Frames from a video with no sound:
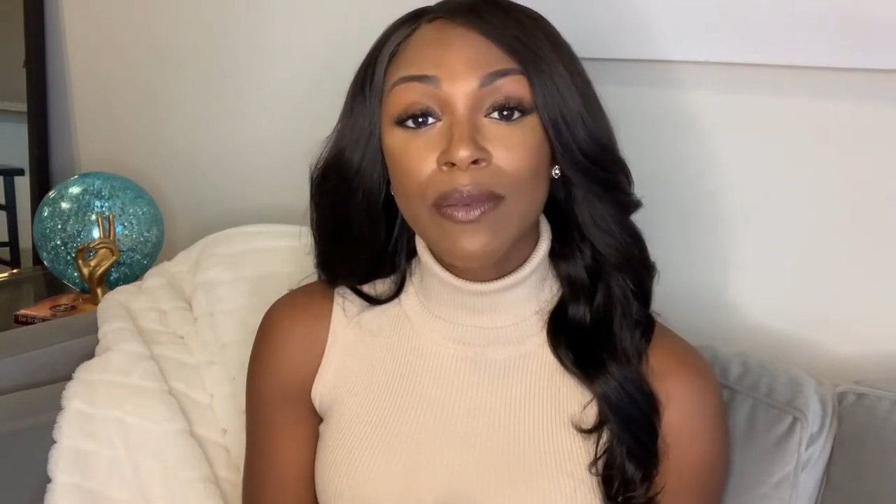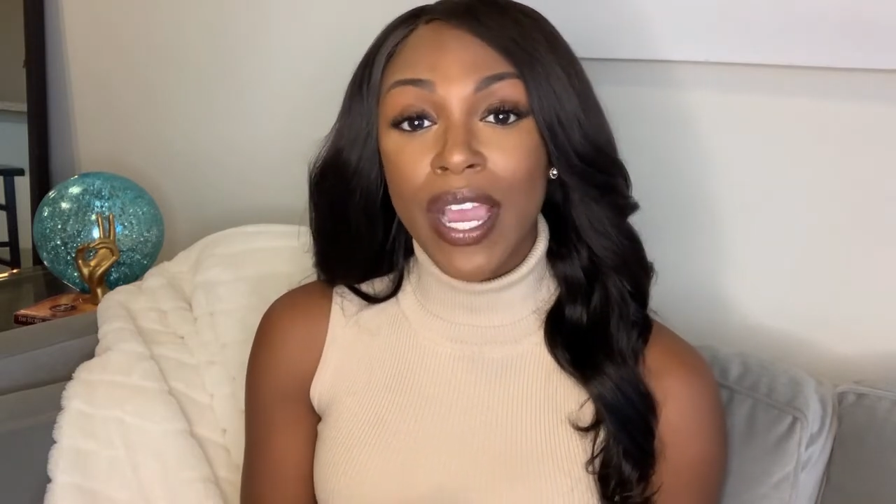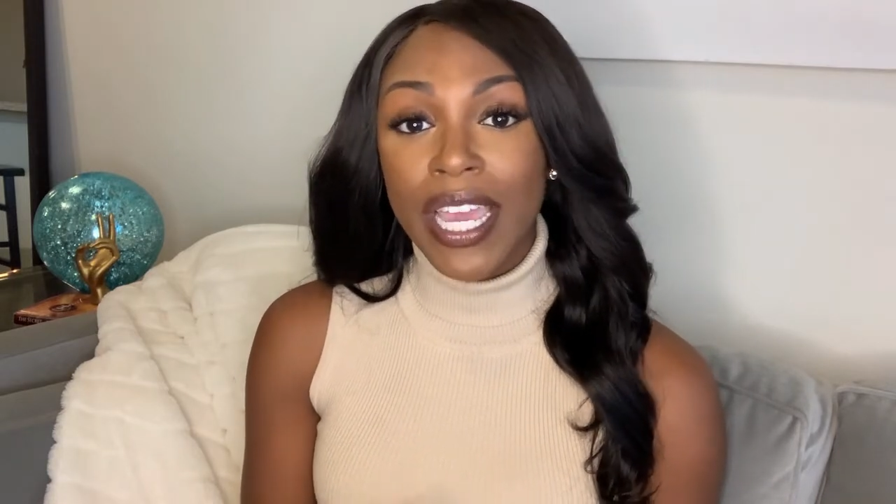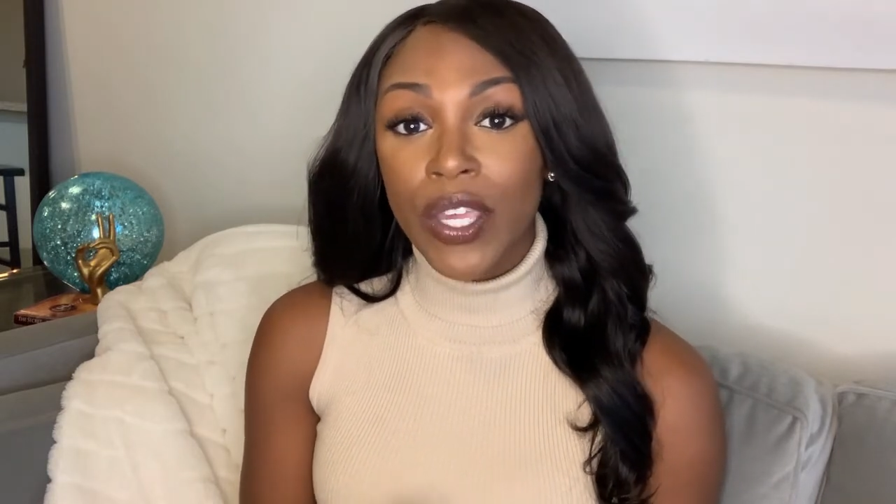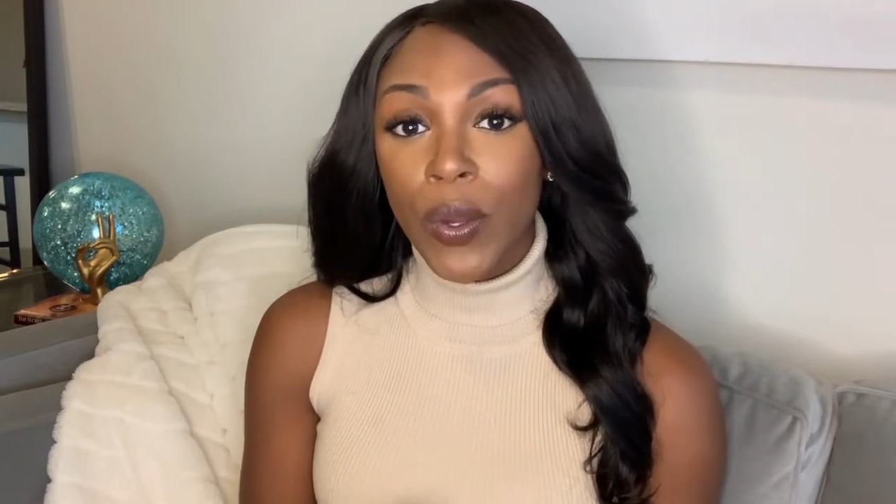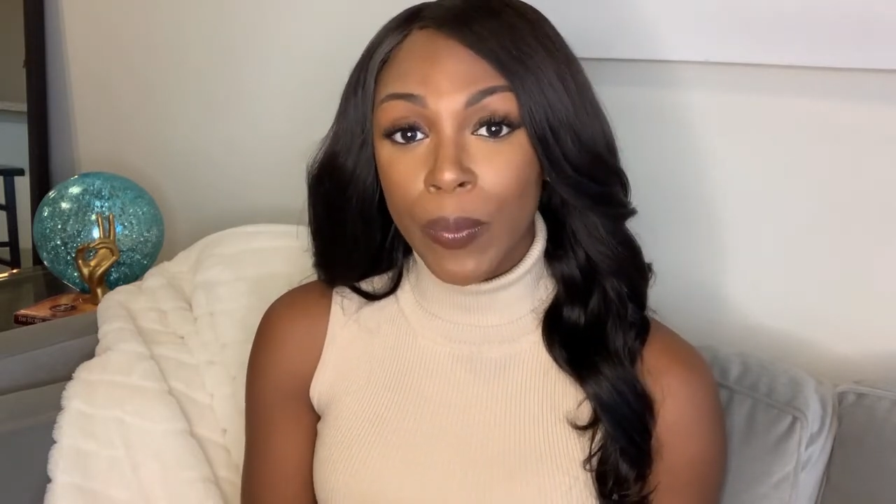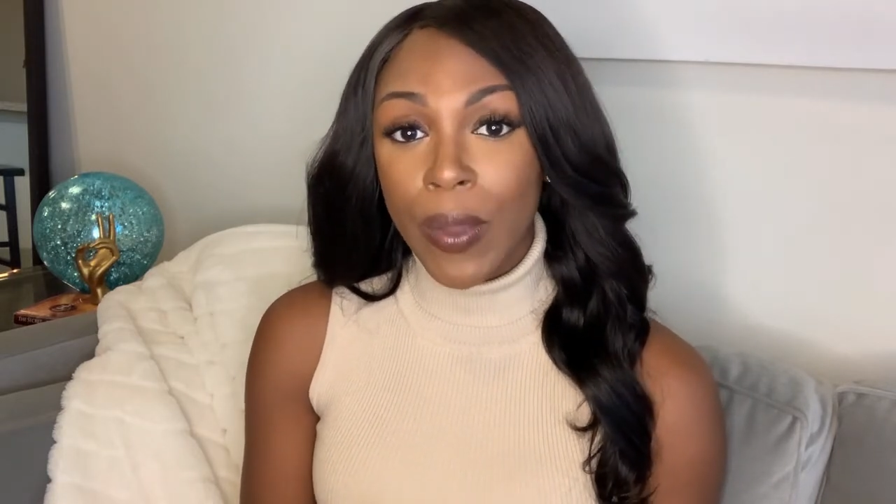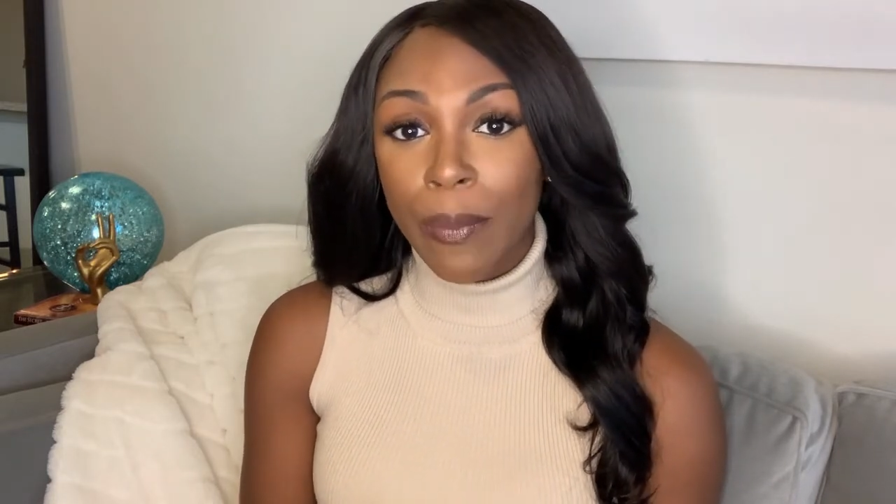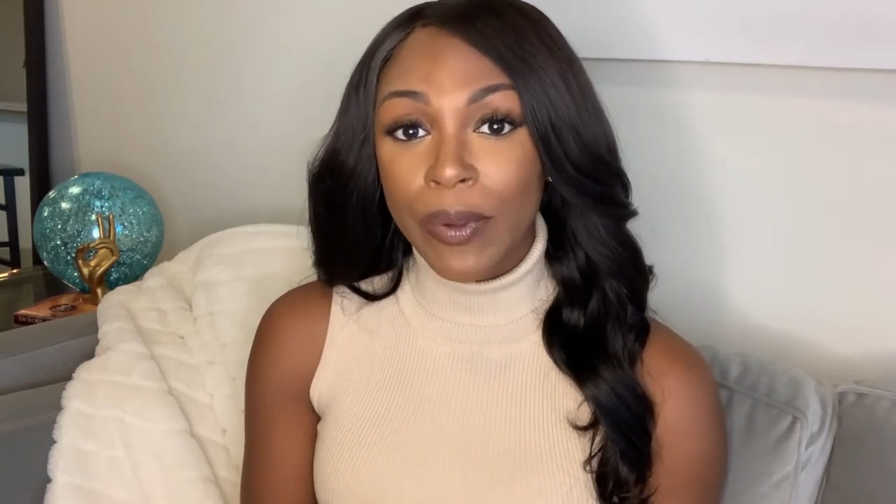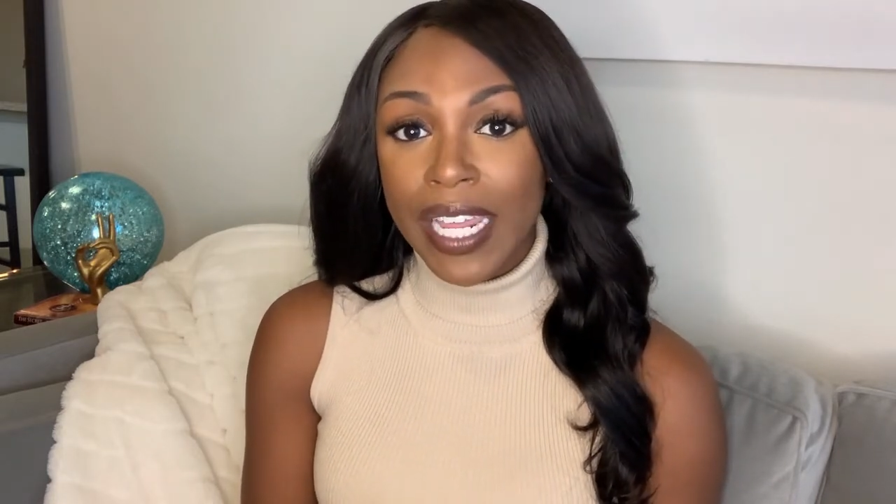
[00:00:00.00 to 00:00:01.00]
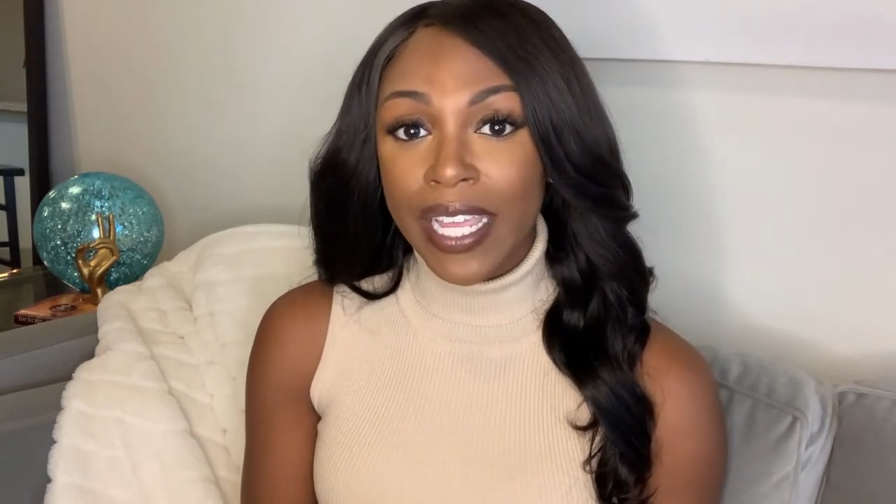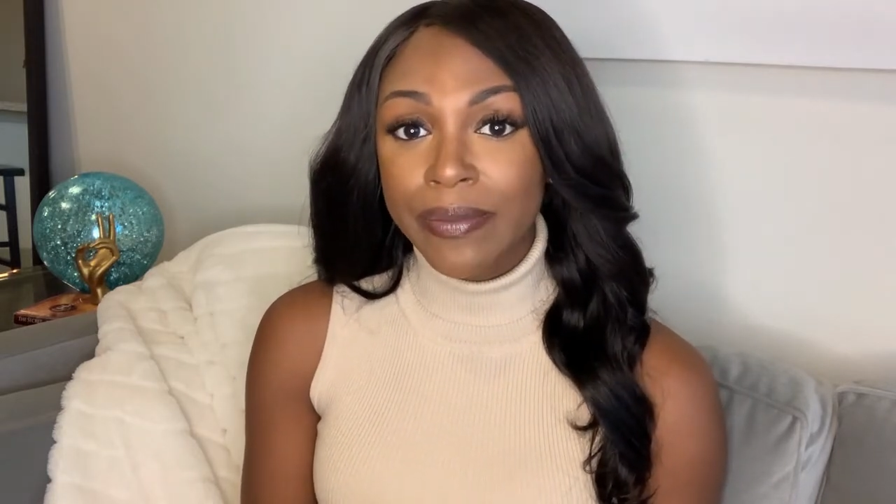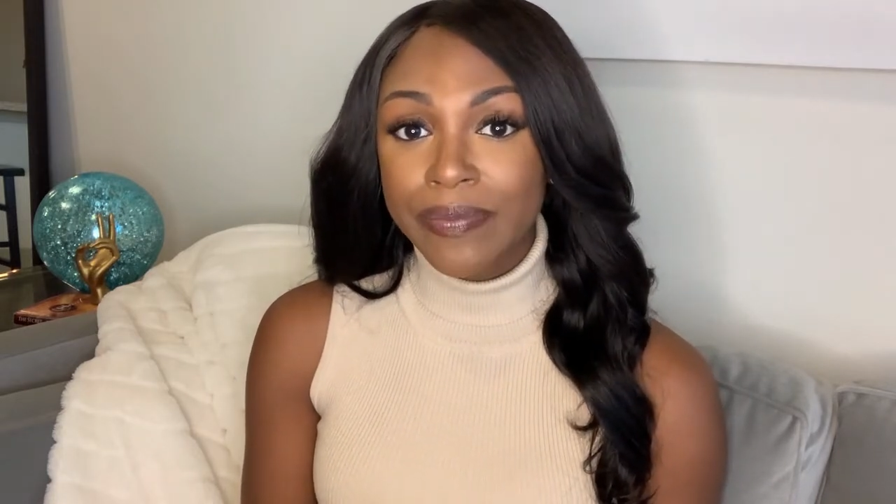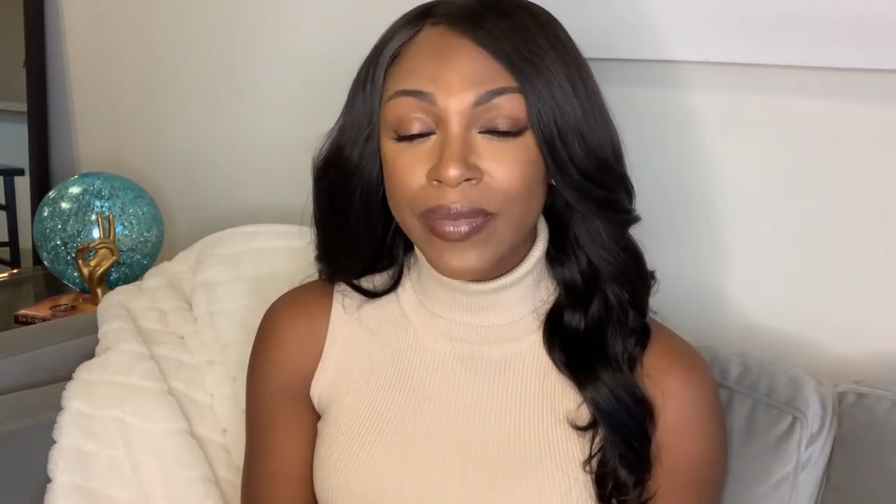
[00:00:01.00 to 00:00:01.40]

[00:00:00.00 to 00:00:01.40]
to market your property?